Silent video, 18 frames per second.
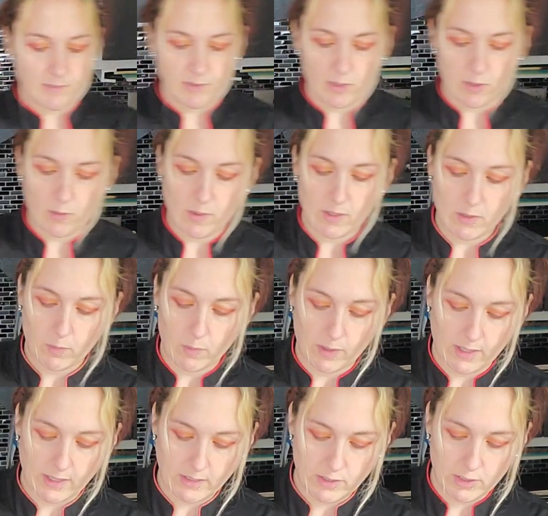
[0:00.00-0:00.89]
you don't want to
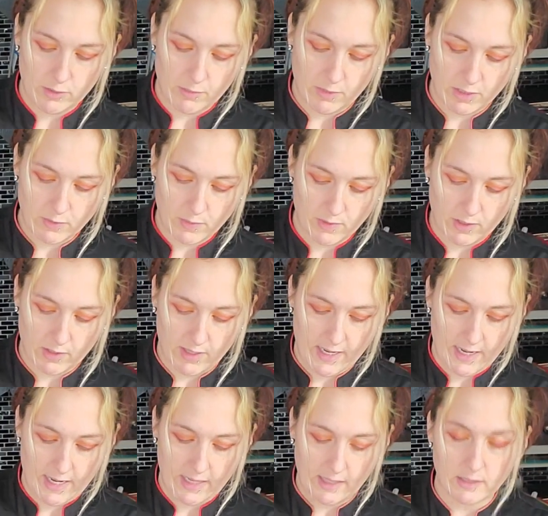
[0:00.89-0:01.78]
work it too much with your
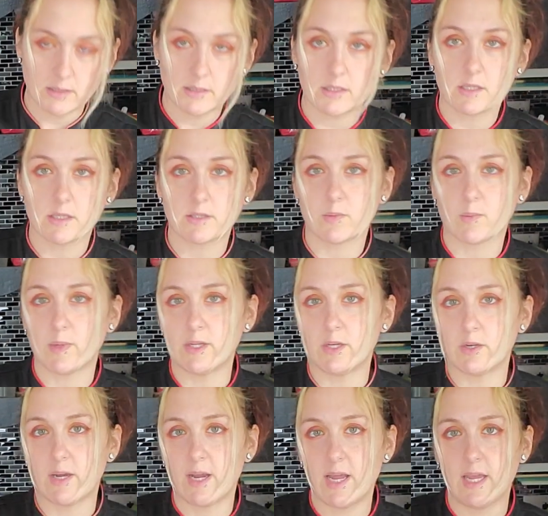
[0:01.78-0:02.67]
hands because when
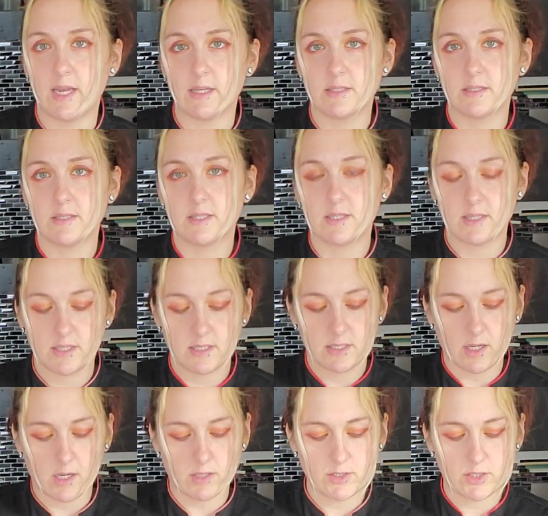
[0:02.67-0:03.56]
your hands
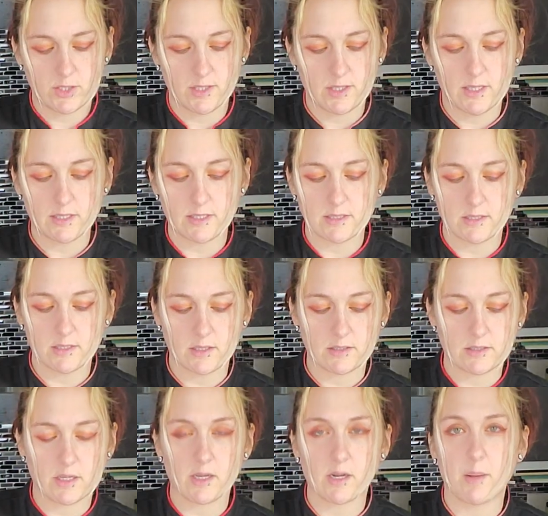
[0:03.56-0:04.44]
touch this,
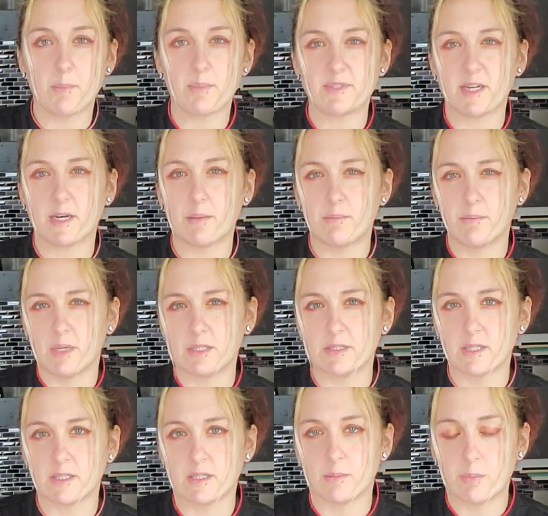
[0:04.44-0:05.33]
it's gonna start
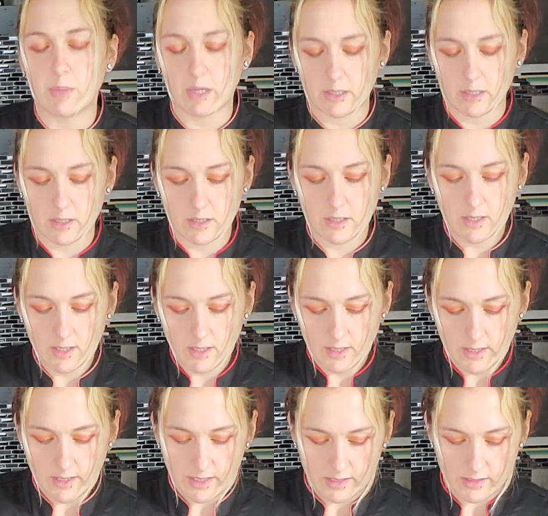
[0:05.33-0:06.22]
melting the butter
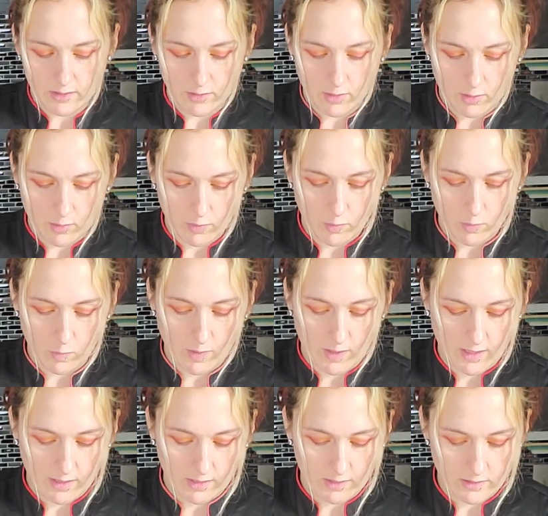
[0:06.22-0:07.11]
and you don't
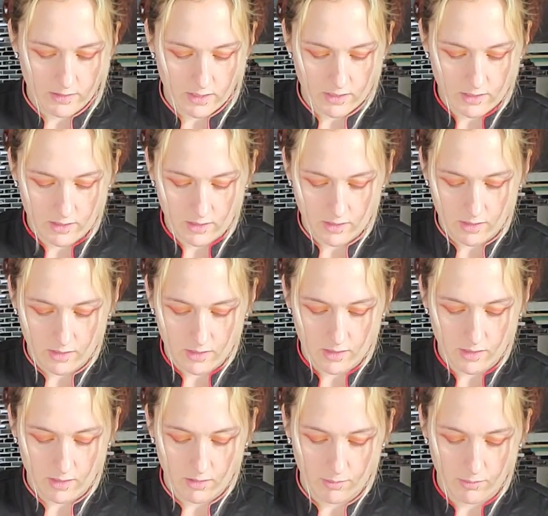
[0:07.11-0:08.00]
want
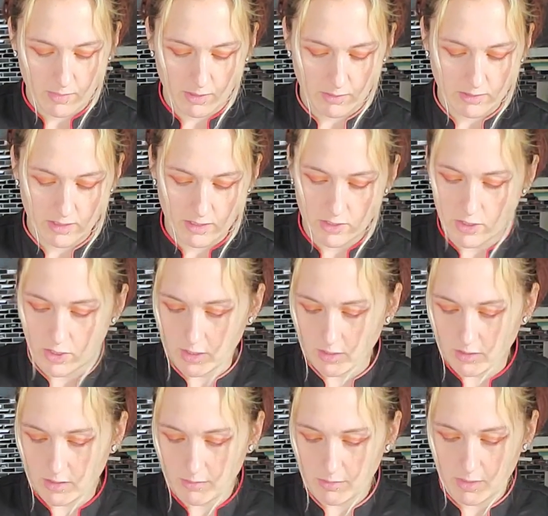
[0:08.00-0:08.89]
melted
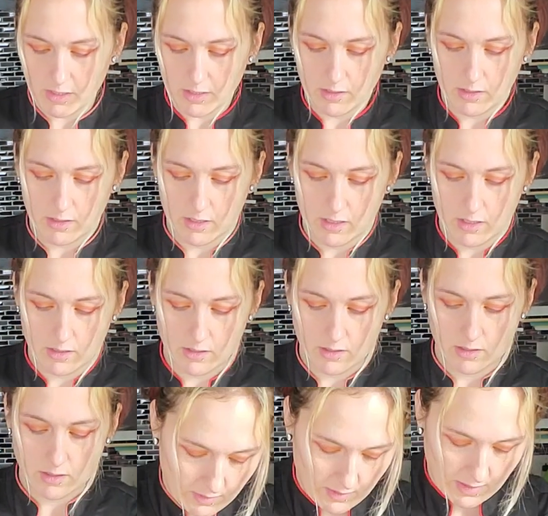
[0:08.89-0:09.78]
chunks of butter in there.
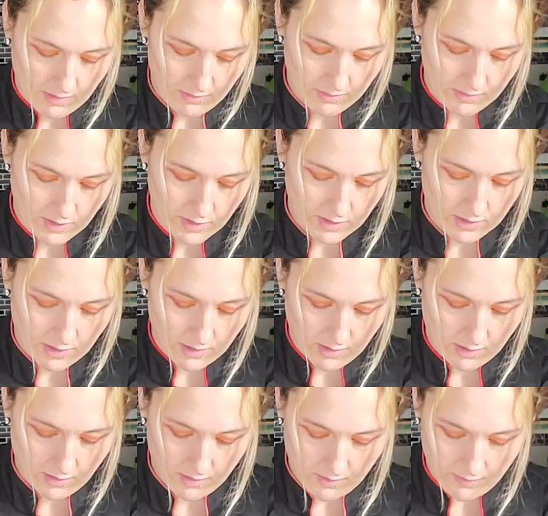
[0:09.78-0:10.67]
I'm just
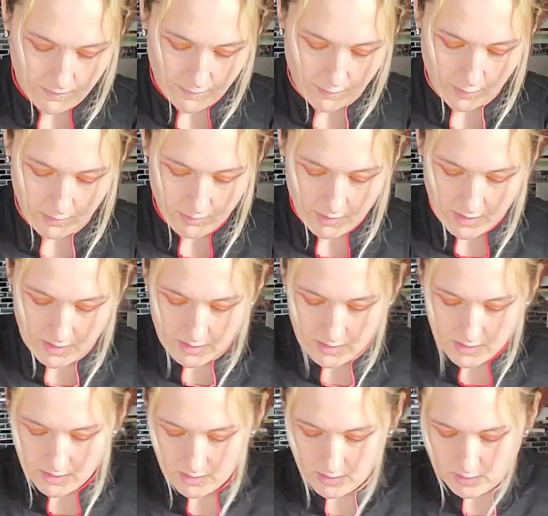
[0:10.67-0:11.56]
gonna form
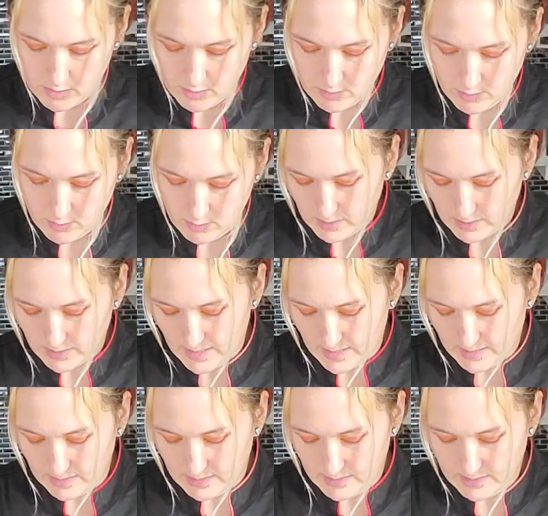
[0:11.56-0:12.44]
this into
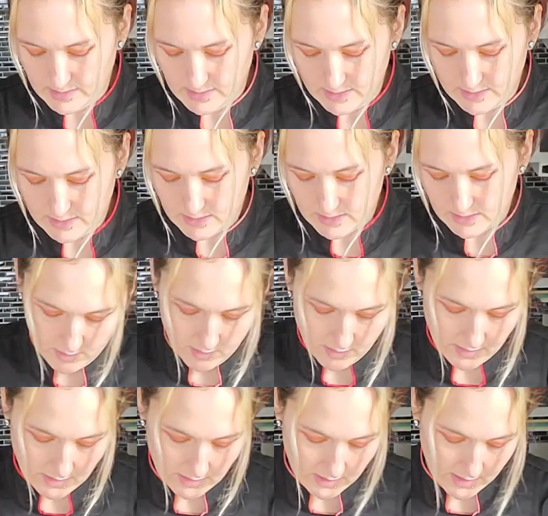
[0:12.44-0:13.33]
kind of disc.
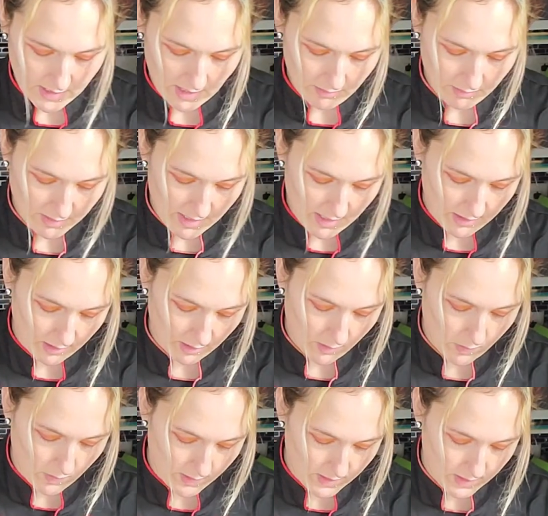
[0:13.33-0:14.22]
It actually came together
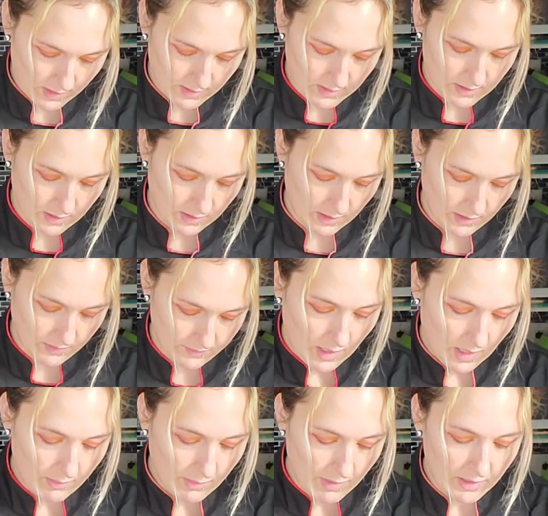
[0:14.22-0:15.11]
quite nicely.
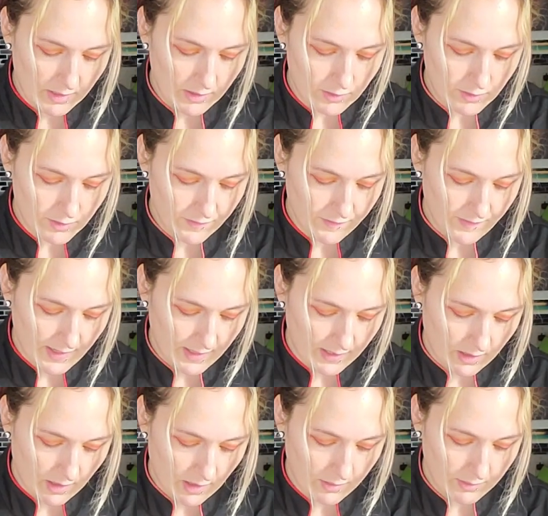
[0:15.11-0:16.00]
I'm not a huge fan
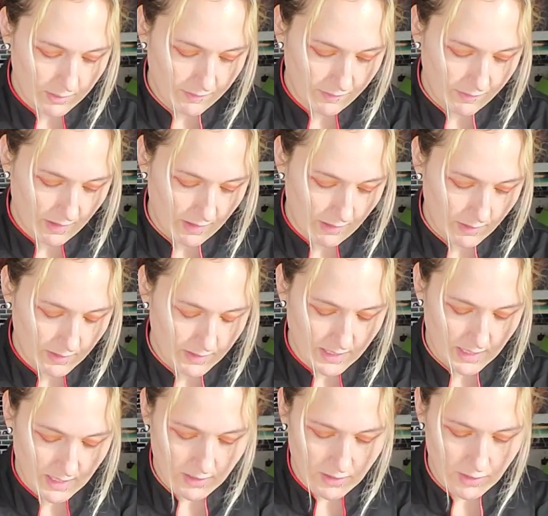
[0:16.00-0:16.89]
of almond flour
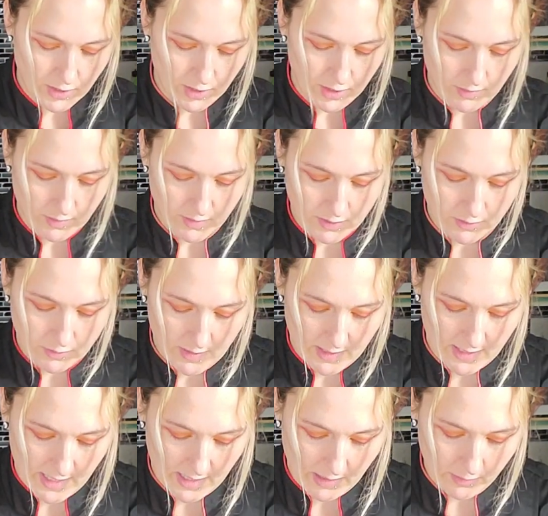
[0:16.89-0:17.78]
texture, which is
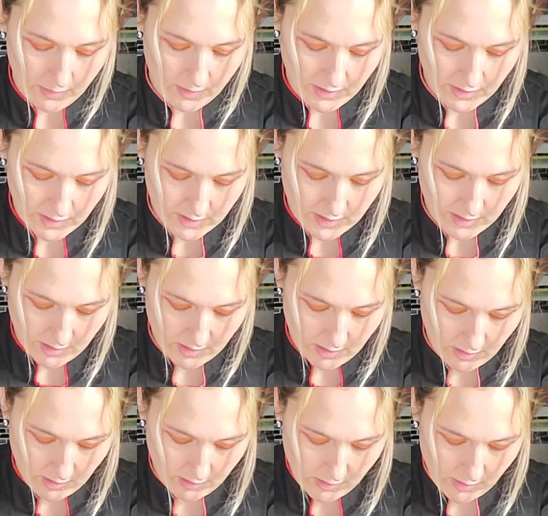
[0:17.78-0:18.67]
why I would have just done
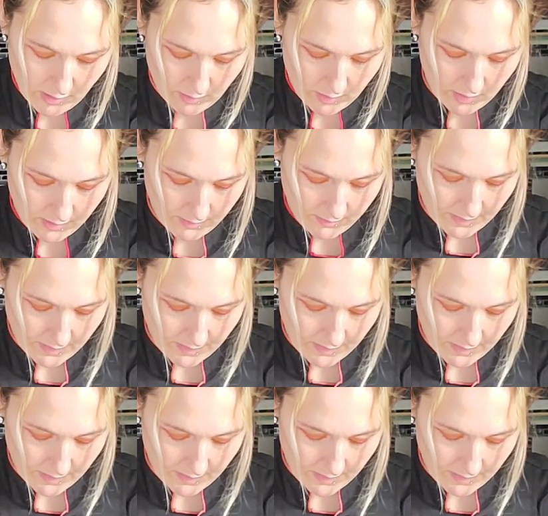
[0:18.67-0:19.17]
all coconut